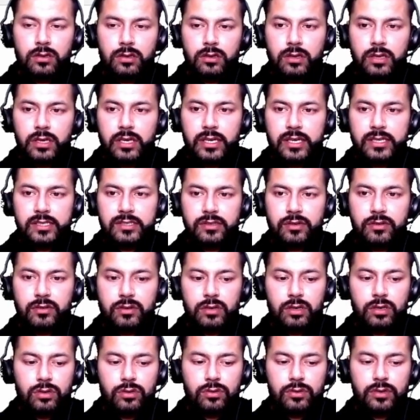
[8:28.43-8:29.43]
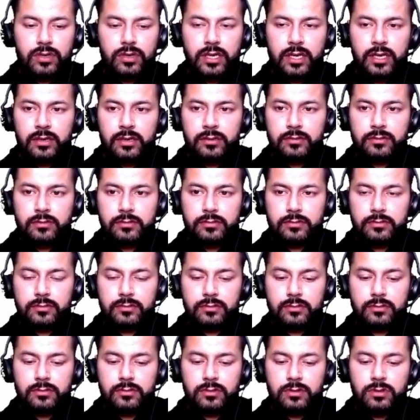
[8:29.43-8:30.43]
10
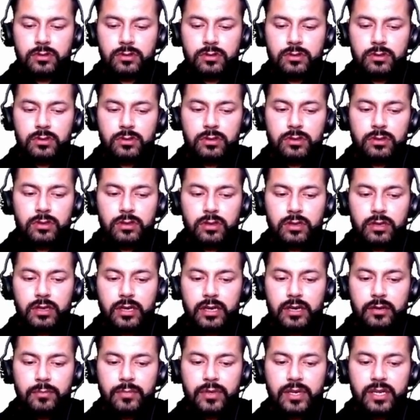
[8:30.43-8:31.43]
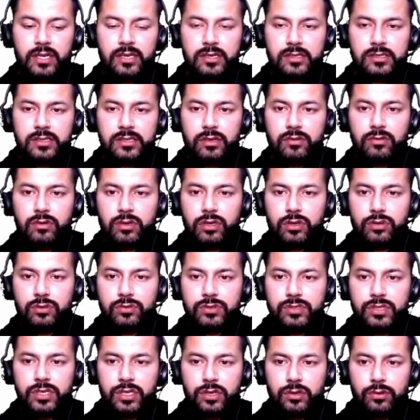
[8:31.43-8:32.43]
and b is equal to
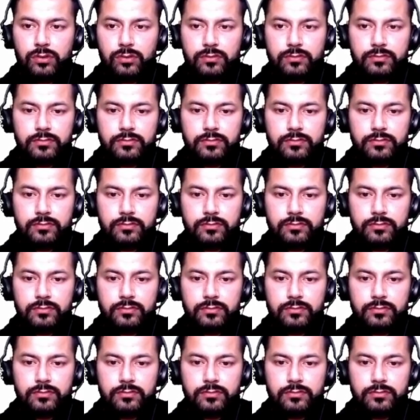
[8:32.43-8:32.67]
0.